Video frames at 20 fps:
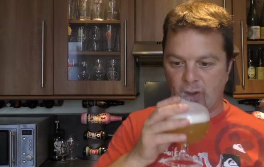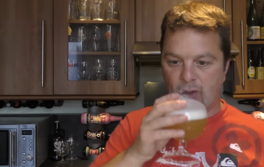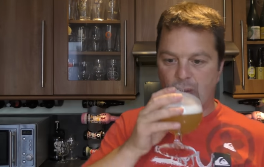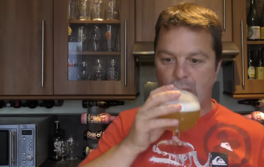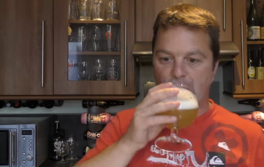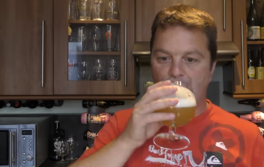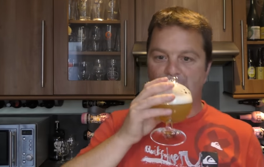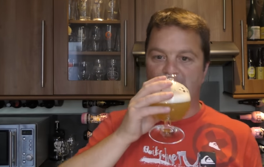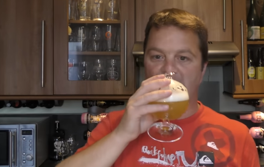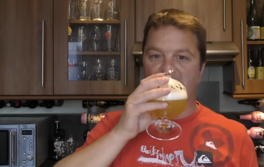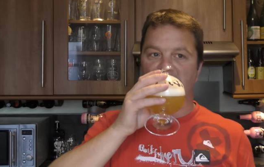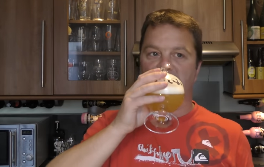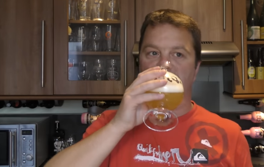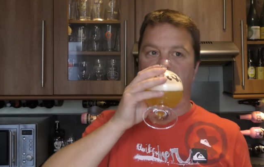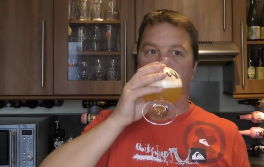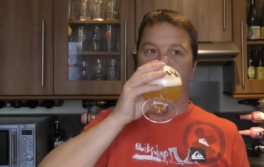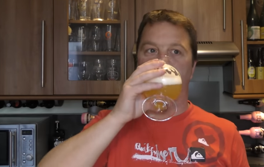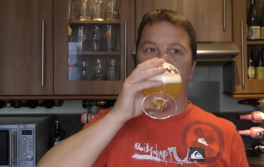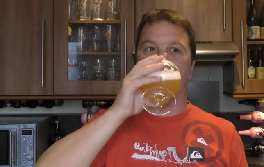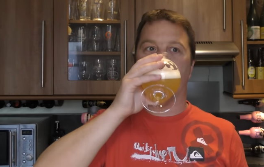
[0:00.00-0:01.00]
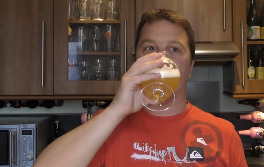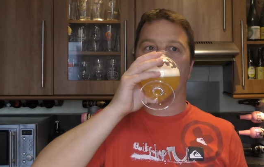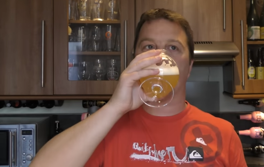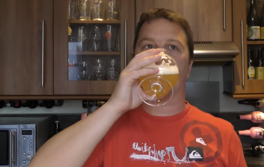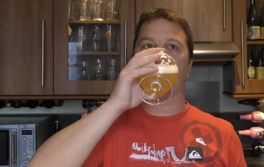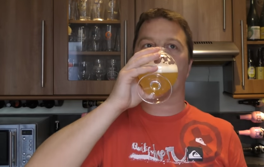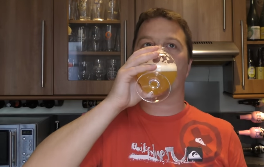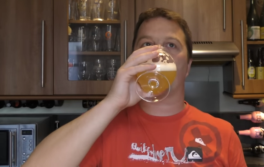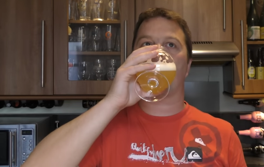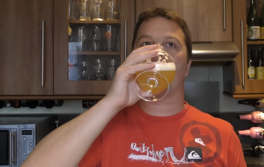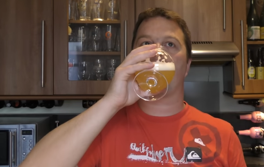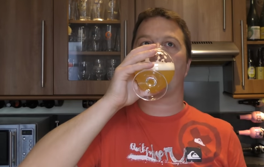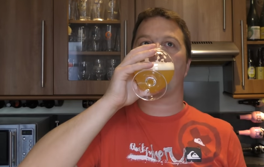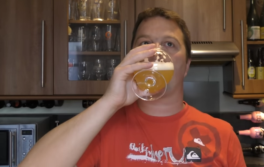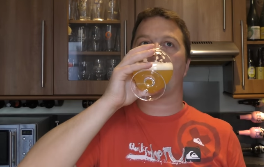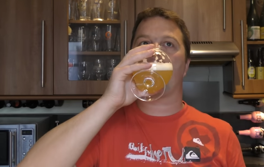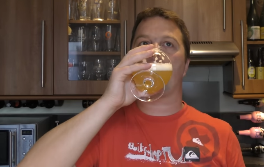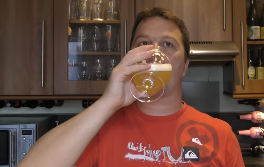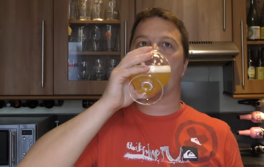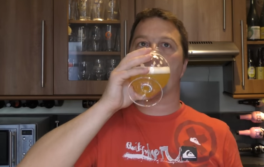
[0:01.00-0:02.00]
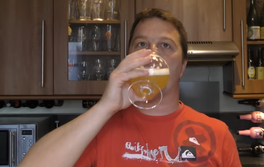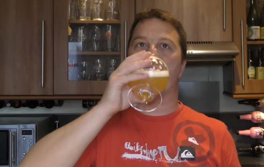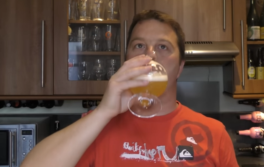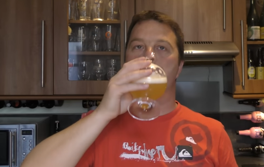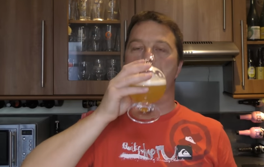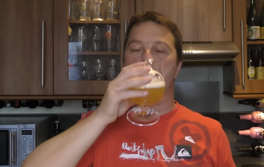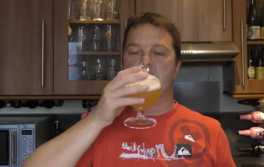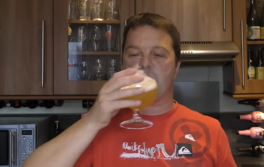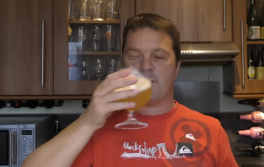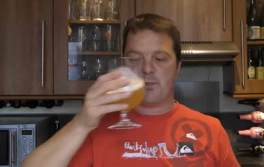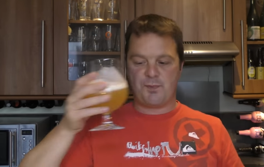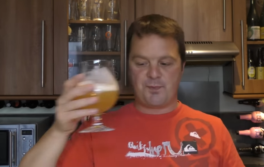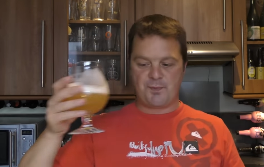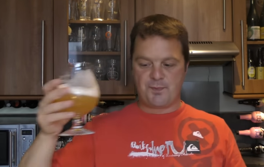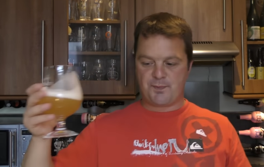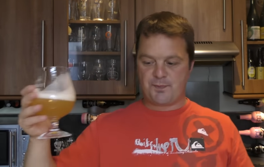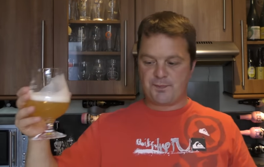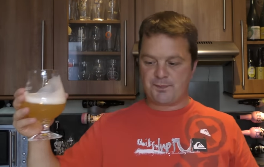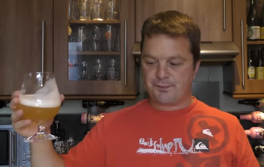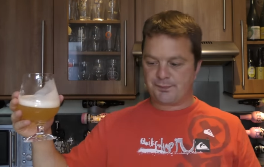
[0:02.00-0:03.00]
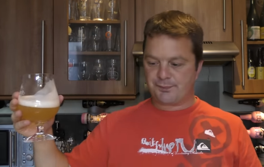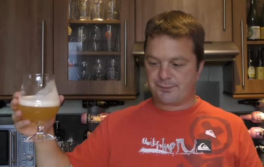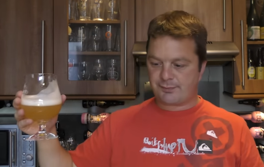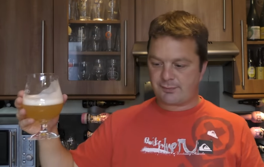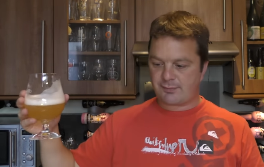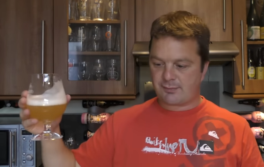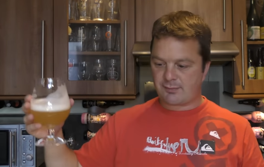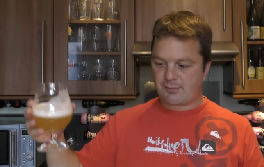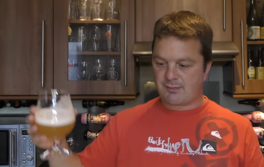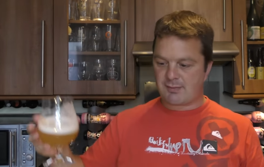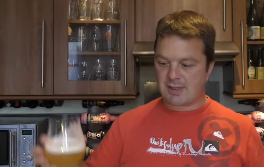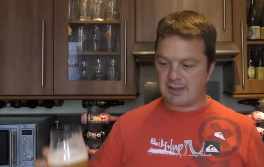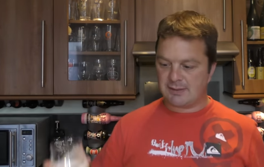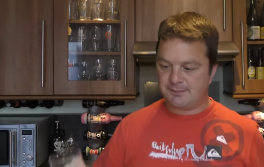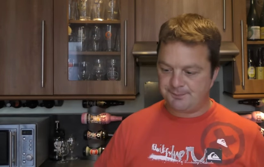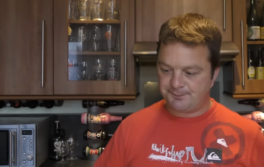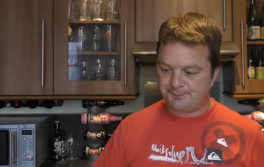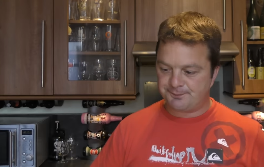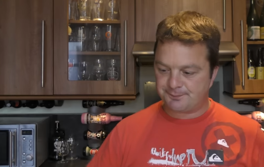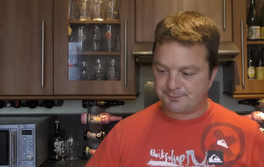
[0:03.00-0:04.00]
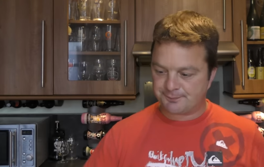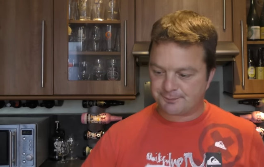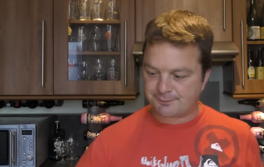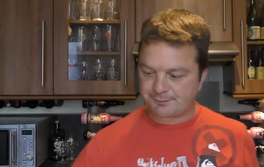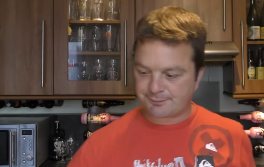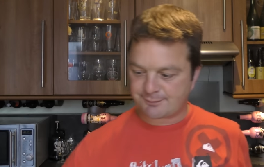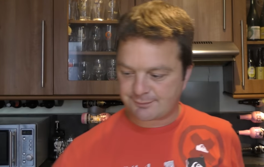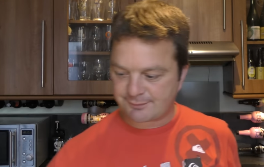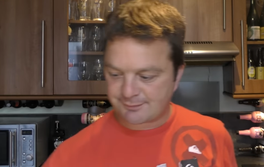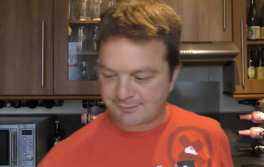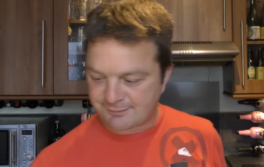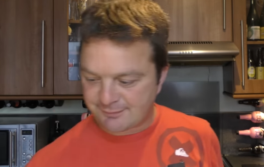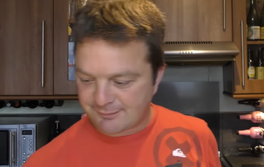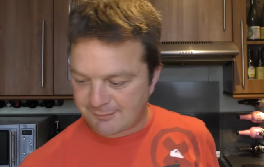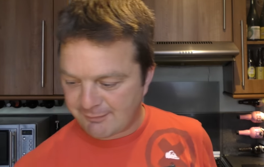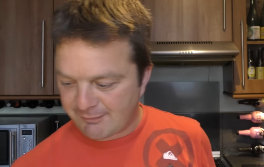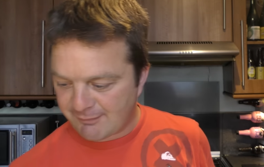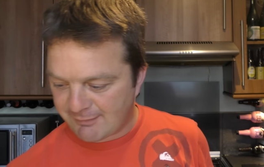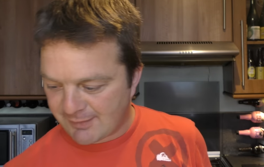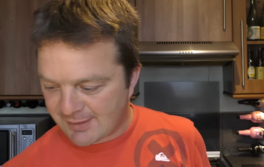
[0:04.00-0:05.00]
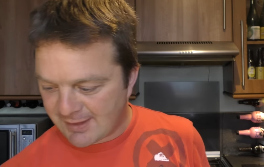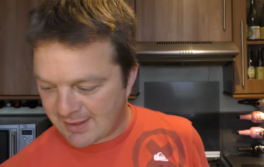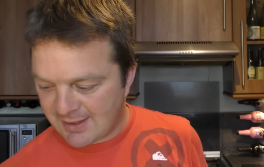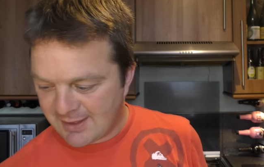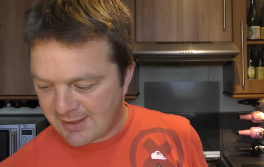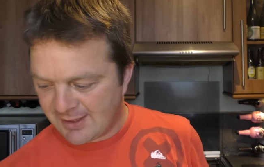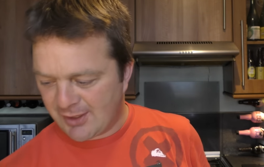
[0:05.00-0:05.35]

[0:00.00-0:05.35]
Nobody speaks.